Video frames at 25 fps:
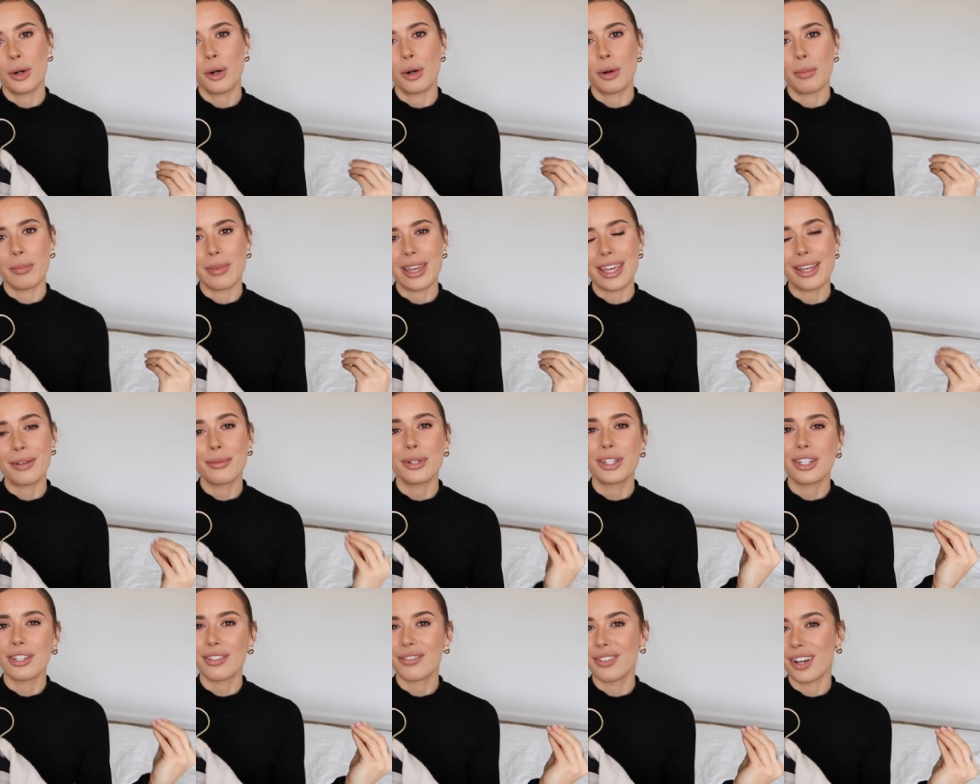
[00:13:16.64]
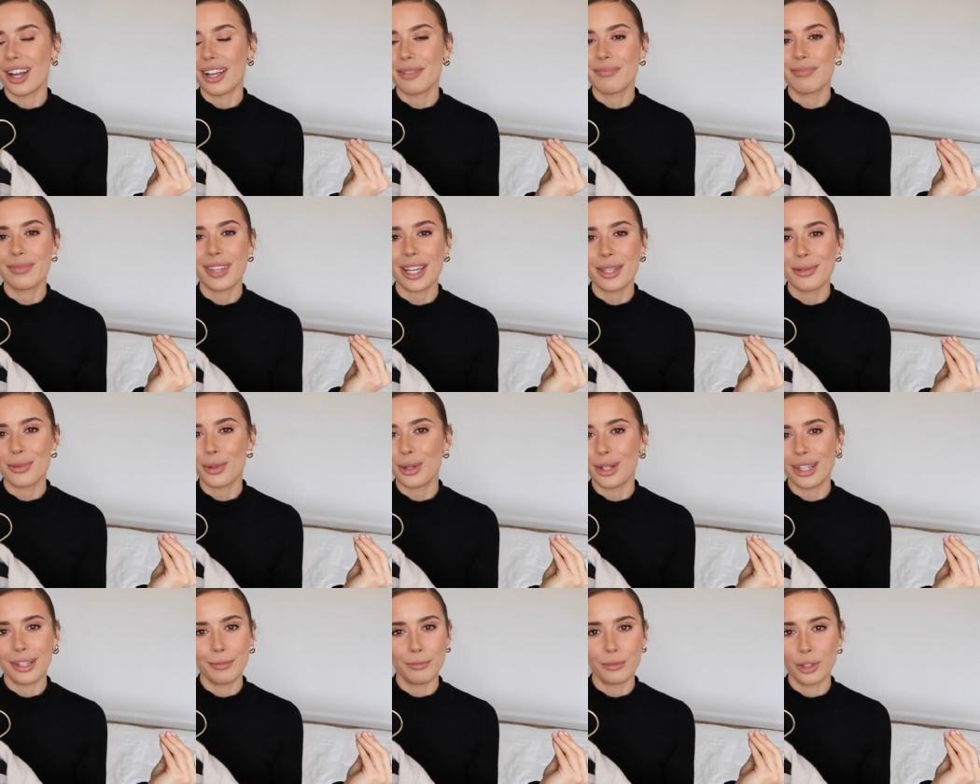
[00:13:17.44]
on me, which is fine. That's
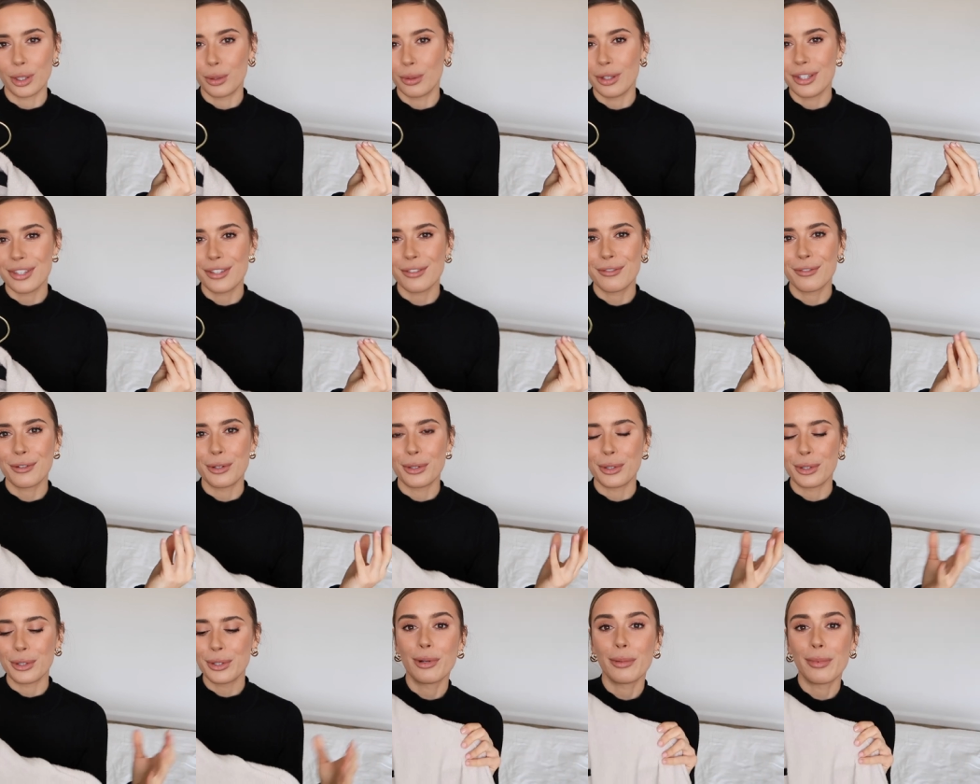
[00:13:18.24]
what lint rollers are for.